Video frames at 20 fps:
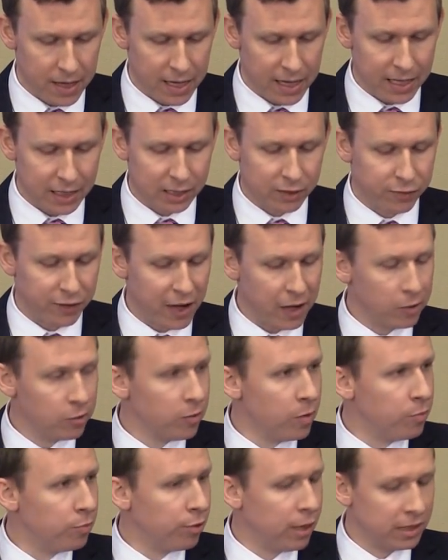He is
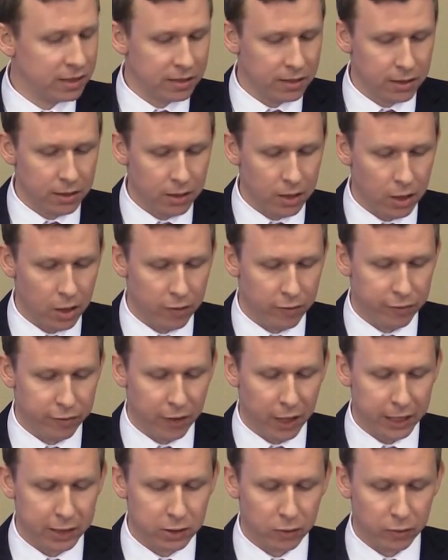founder and president of
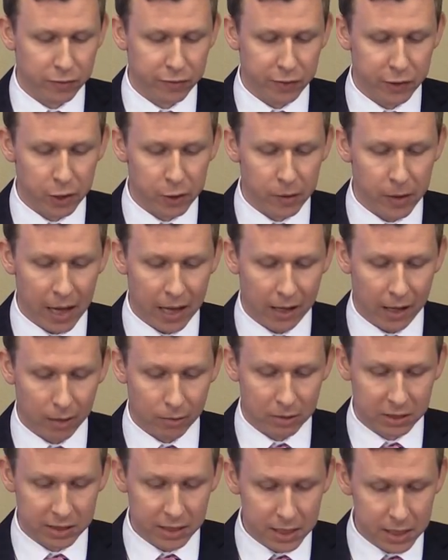Vital Few
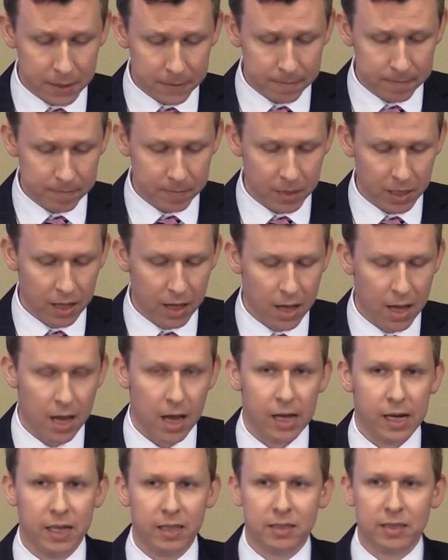LLC,
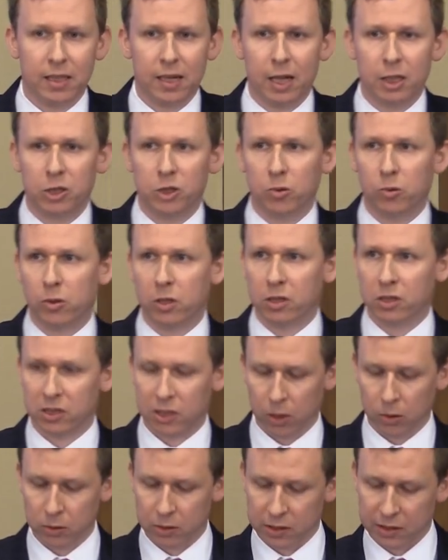an international
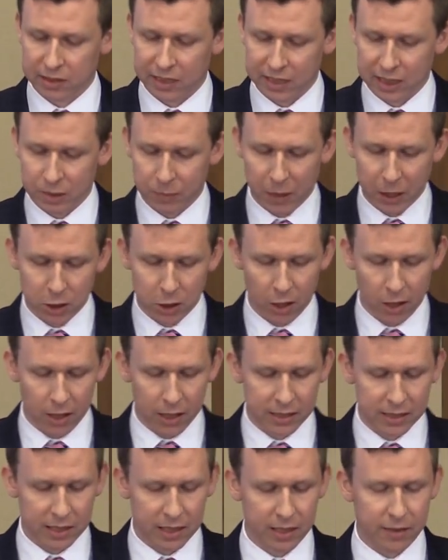consultancy
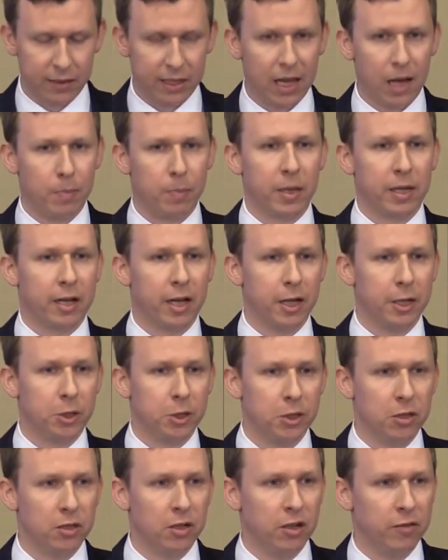specializing in the
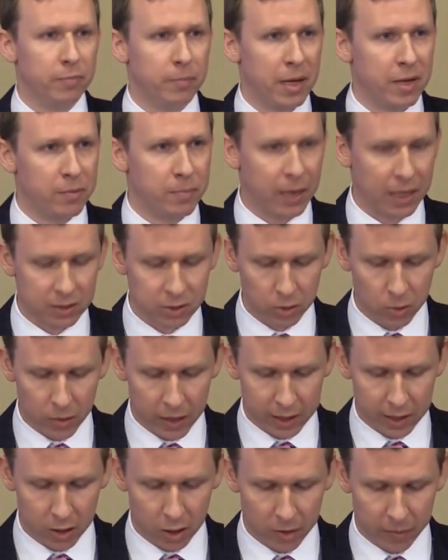application of
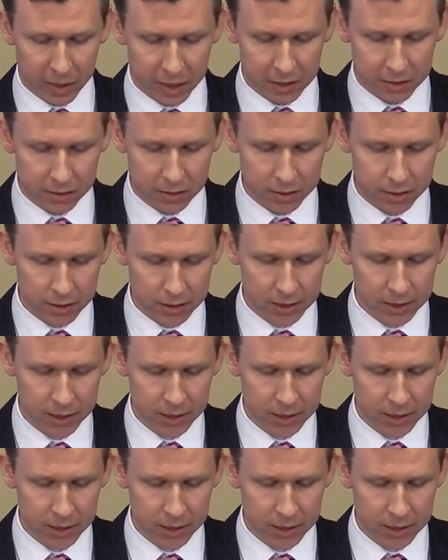mathematical economics.